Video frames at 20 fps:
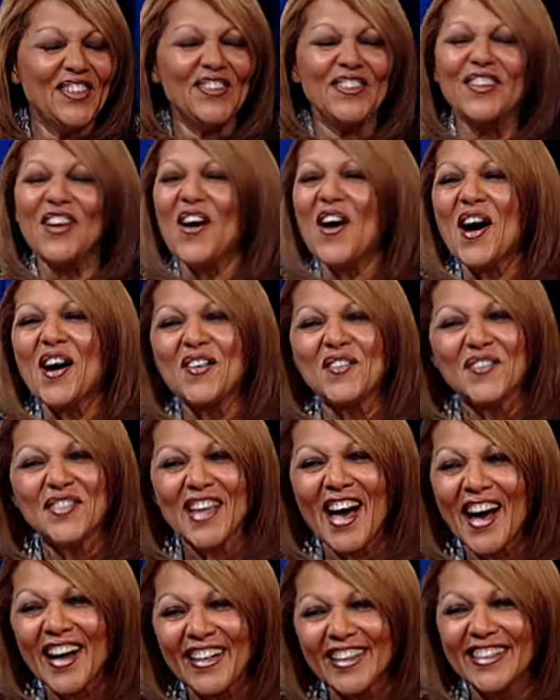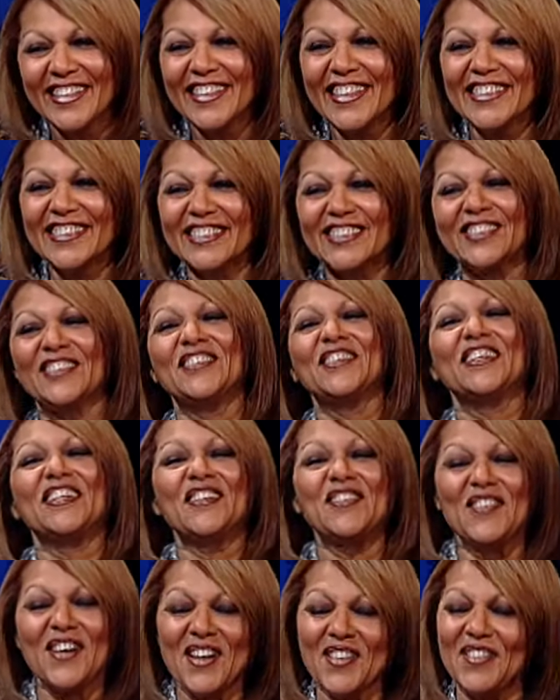you know, I'm not going to let you get
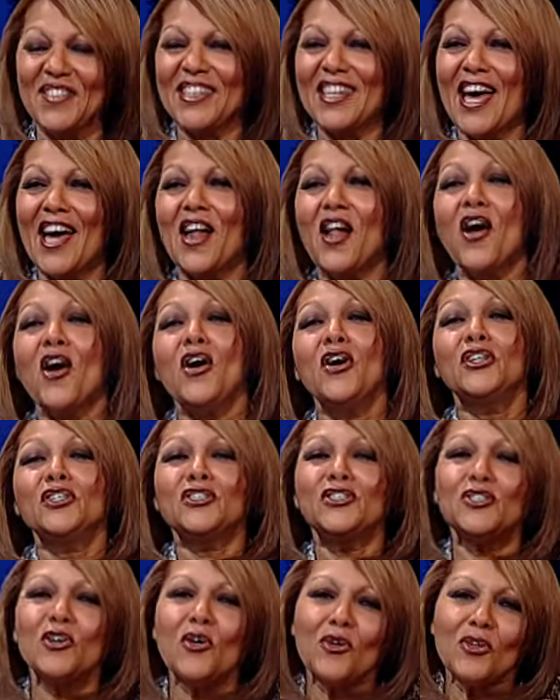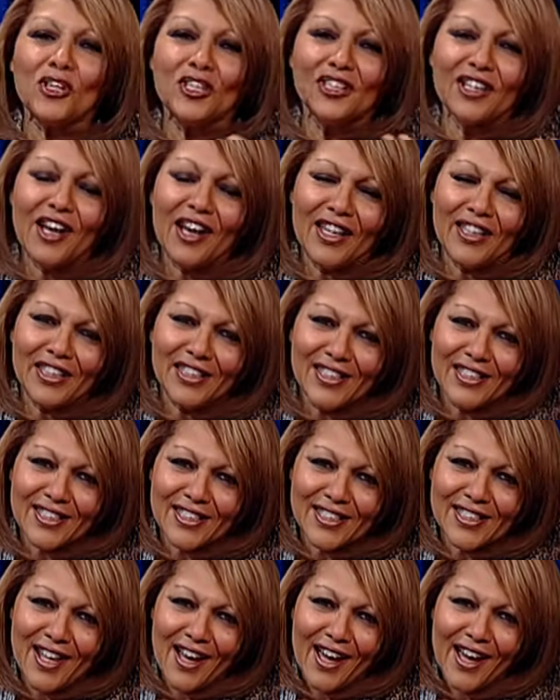away with that. Yes. So Yolanda
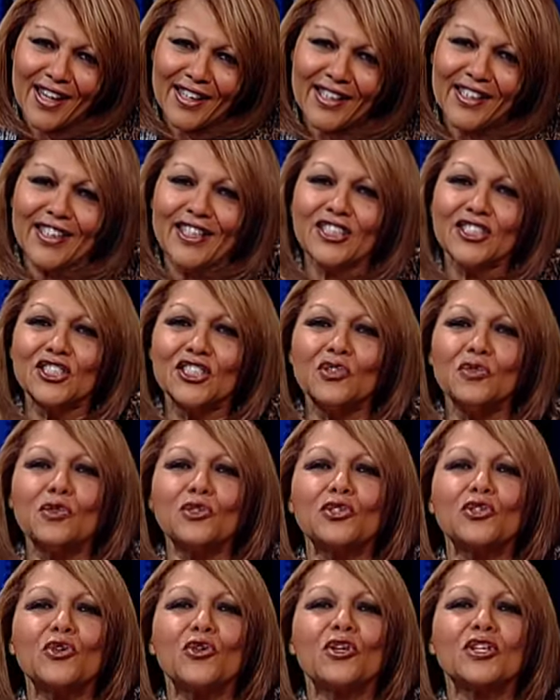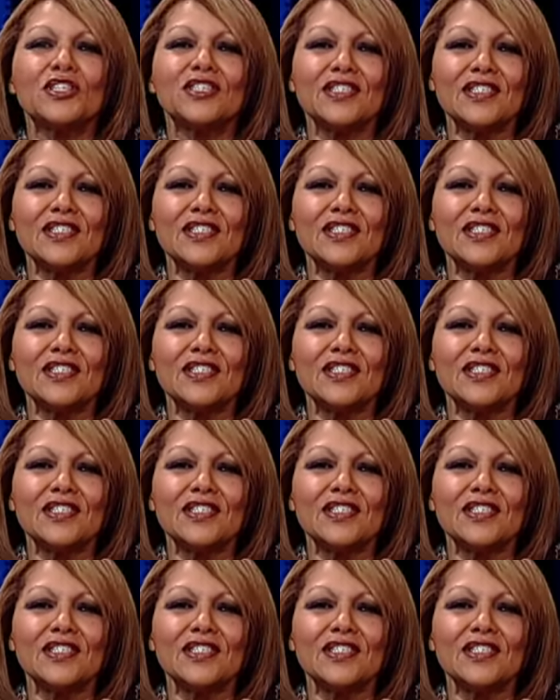decided that she was going